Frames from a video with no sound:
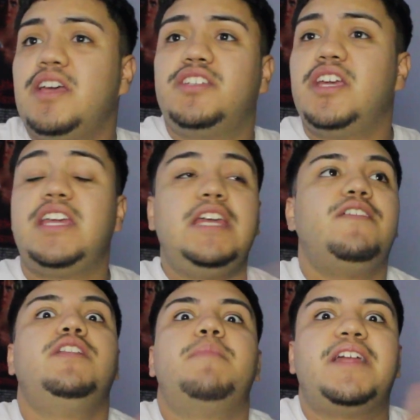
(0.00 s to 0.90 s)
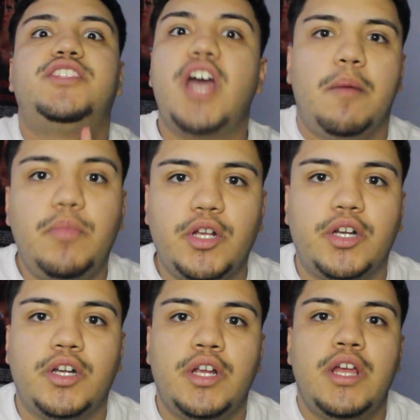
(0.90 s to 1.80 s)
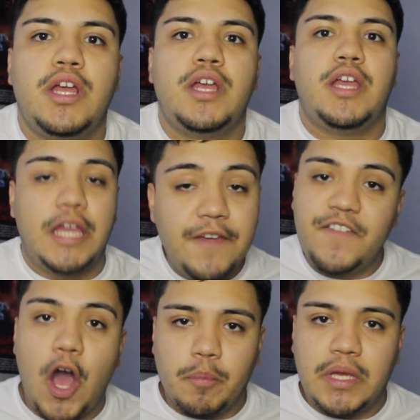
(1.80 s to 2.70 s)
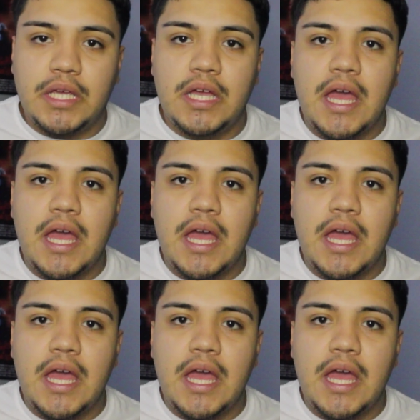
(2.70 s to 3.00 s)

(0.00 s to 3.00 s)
shit, even my Tumblr. He found me.